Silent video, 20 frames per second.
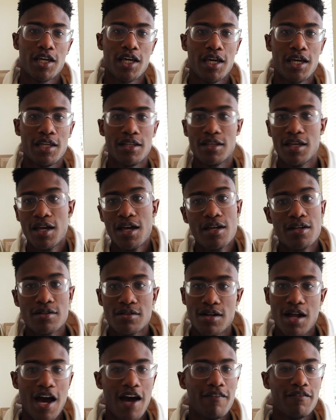and
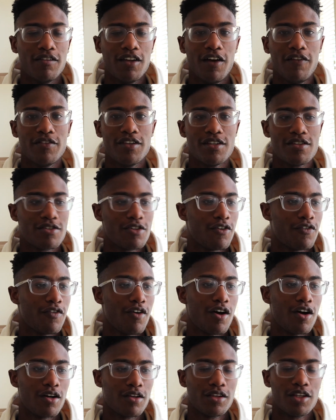I've loved it so
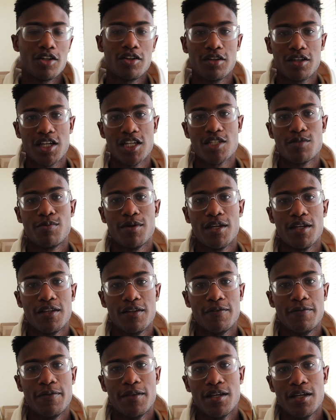far. Literally, it's
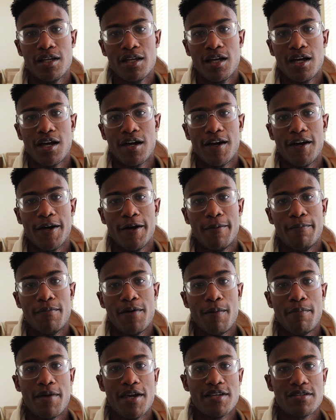been
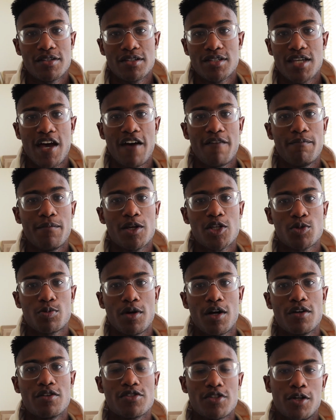amazing to have
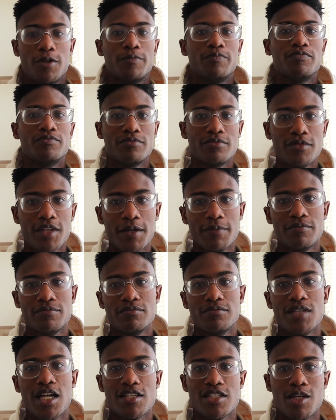Buzzsprout. So
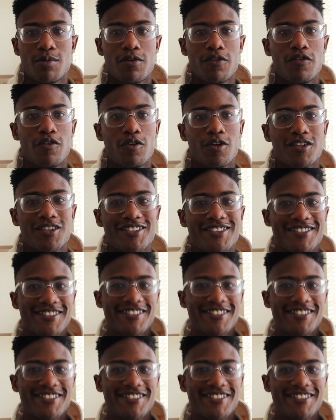yep, that's number 4.